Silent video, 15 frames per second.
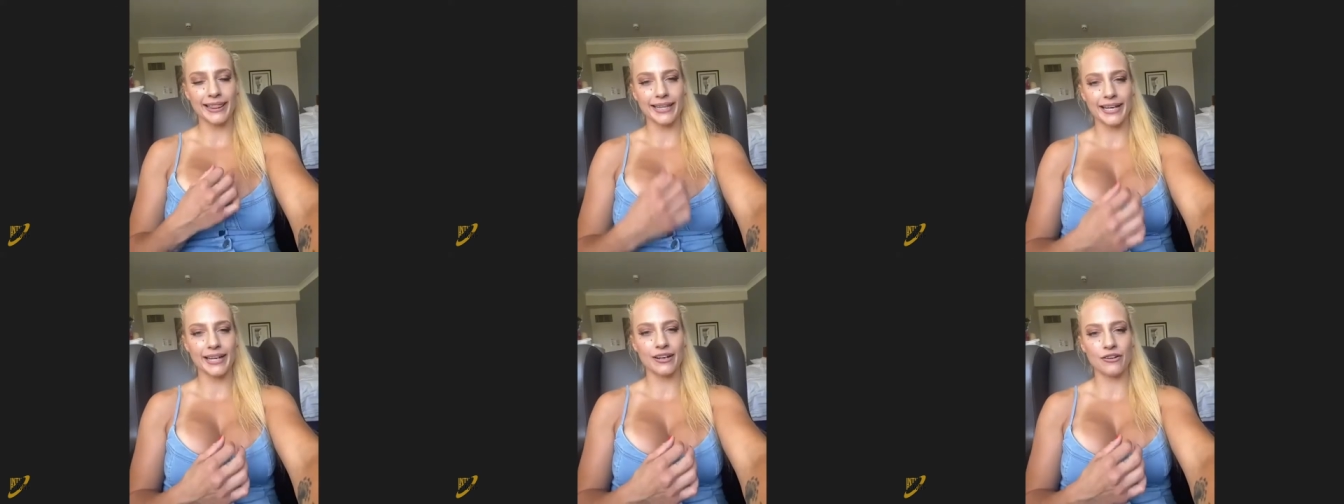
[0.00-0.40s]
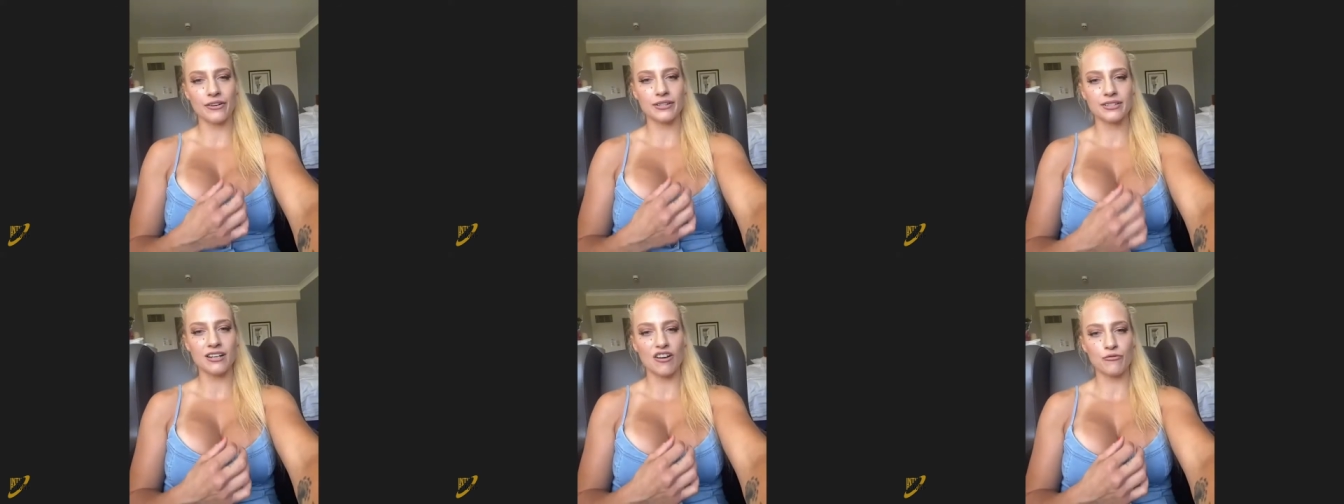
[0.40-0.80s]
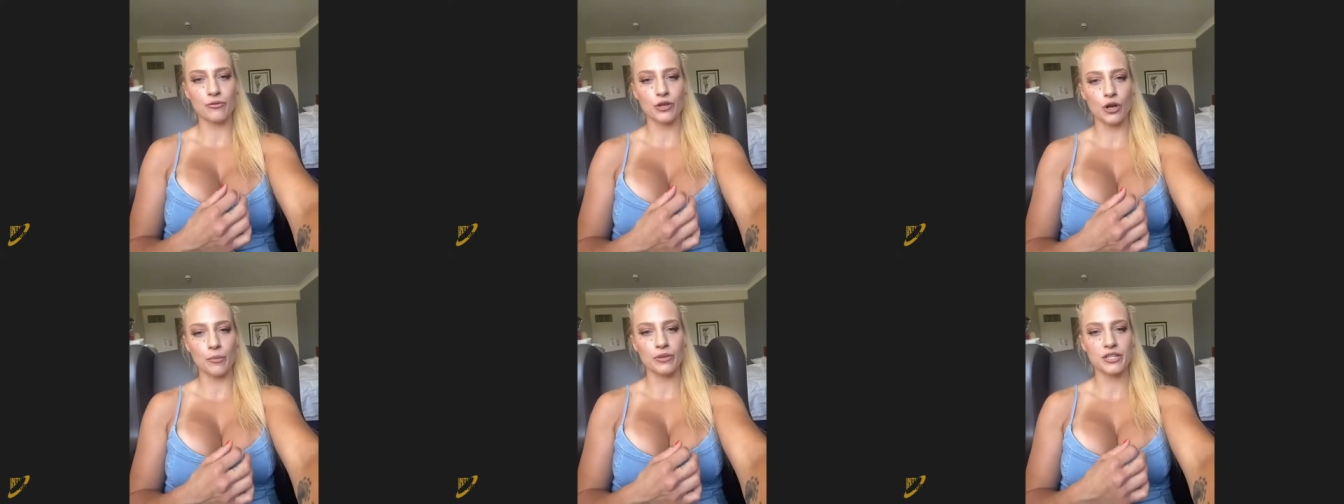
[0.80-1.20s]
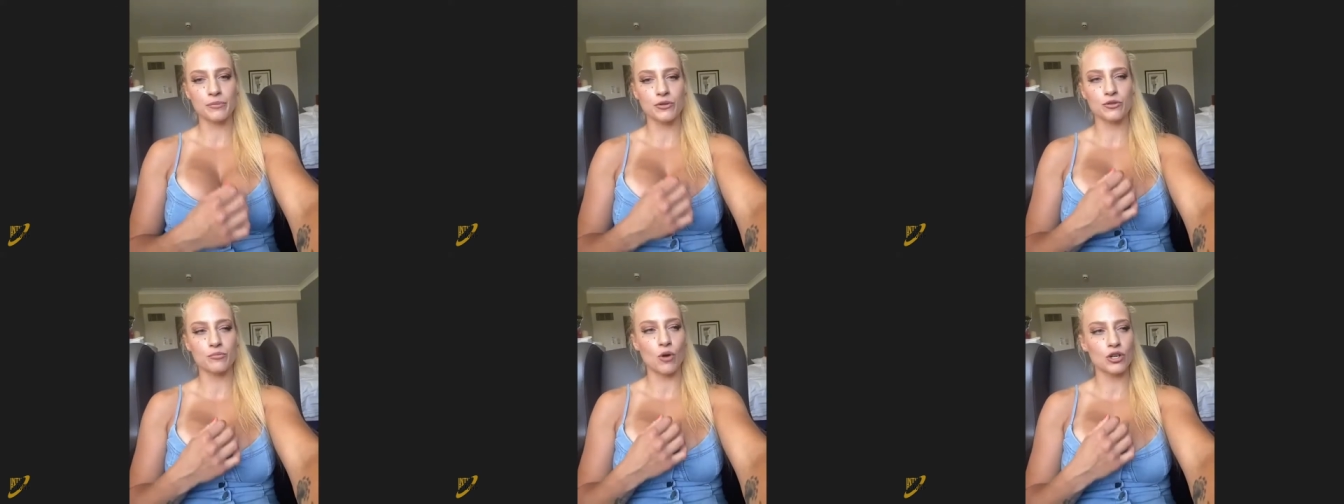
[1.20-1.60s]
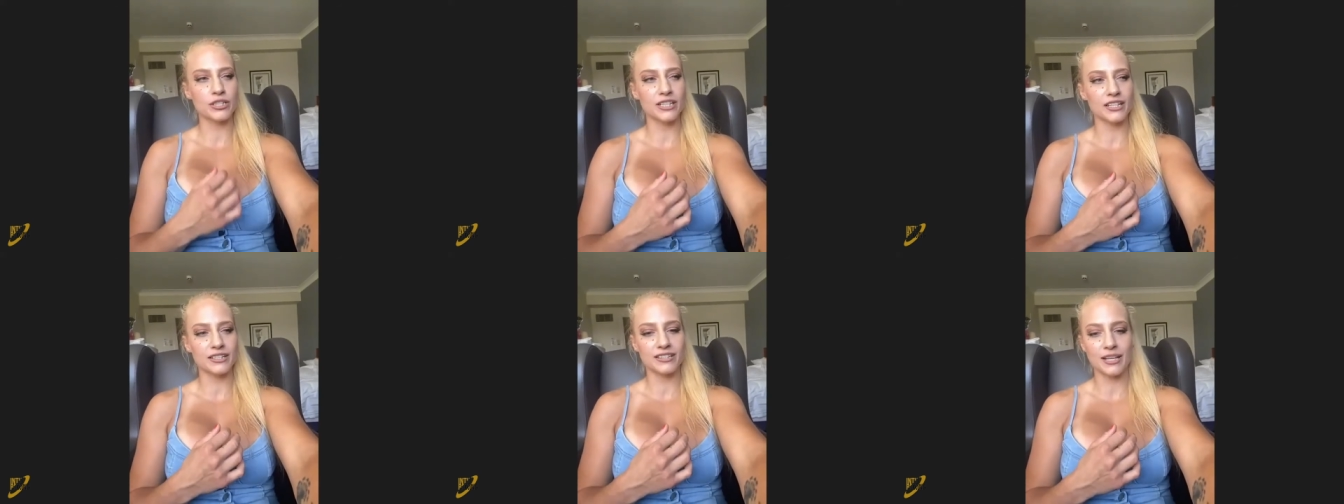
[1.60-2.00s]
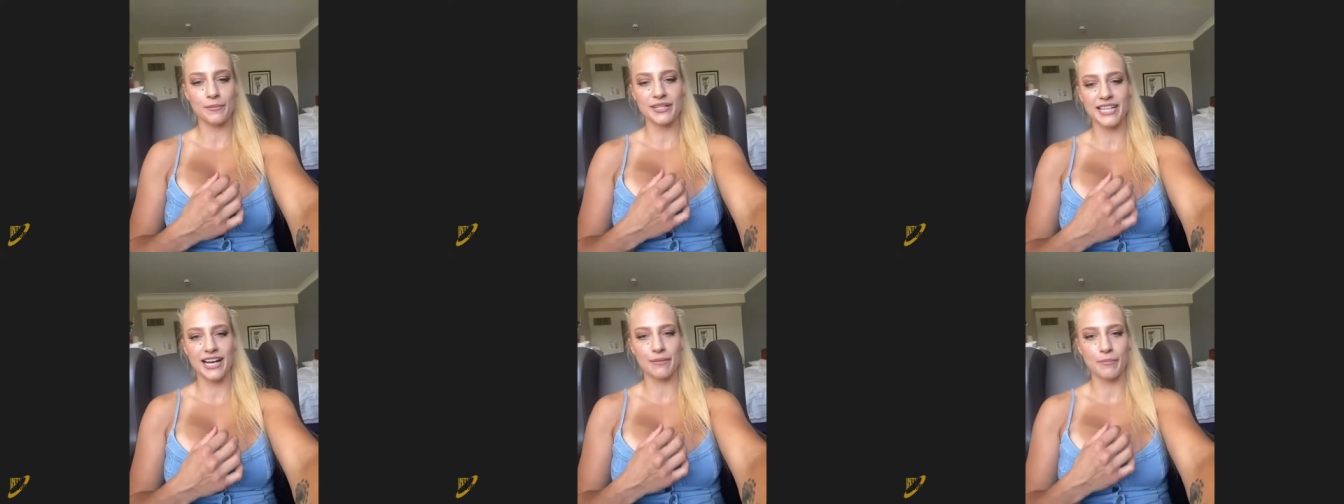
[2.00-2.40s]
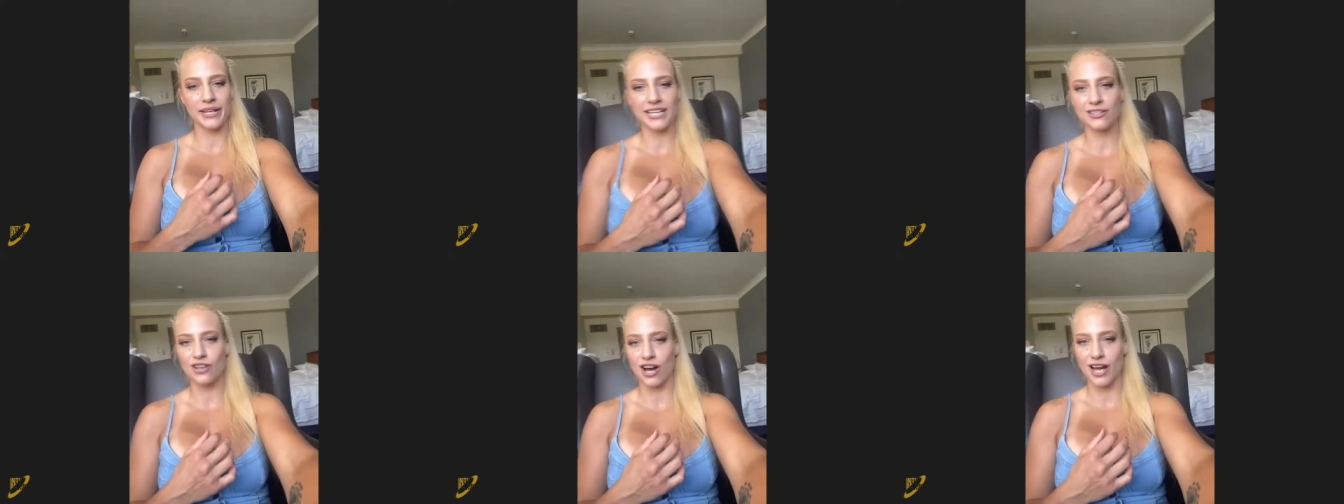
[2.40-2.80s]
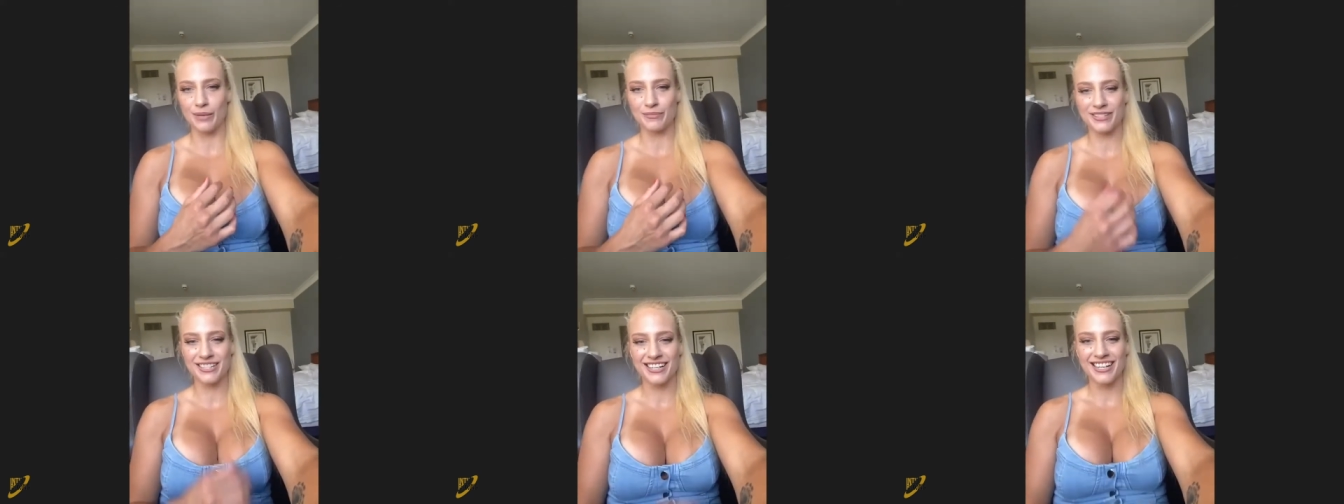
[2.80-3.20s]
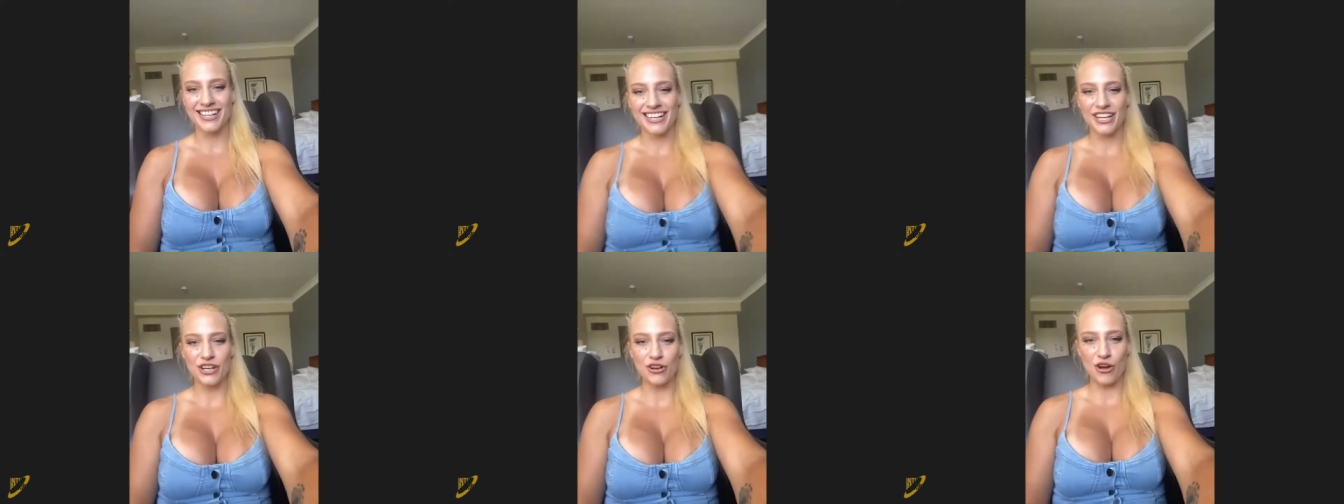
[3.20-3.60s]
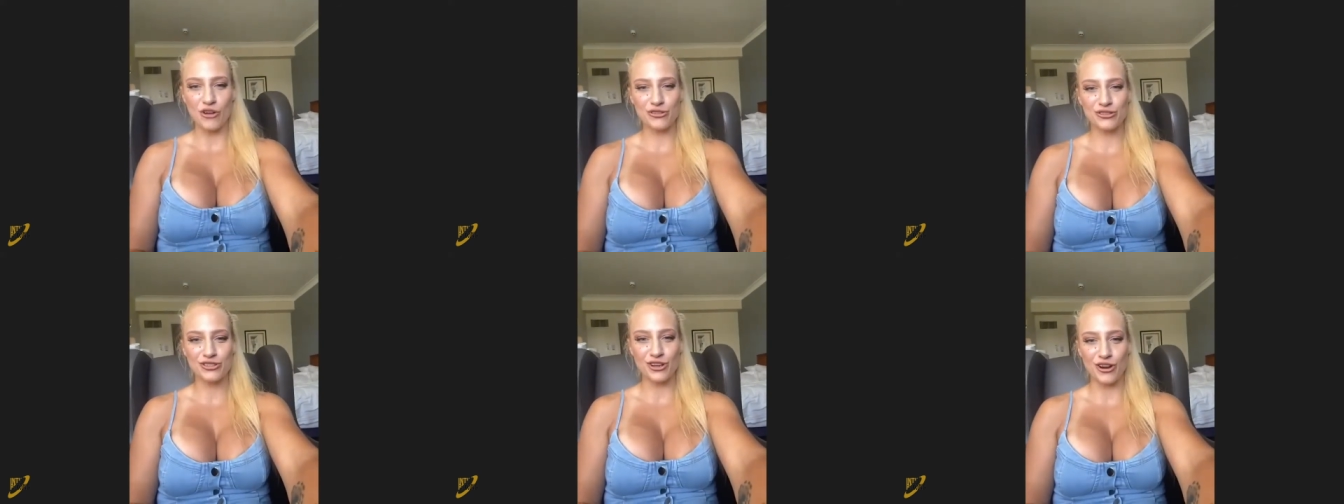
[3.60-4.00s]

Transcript: there and stuff, you know, but just because boxing has let me down many times, you know. So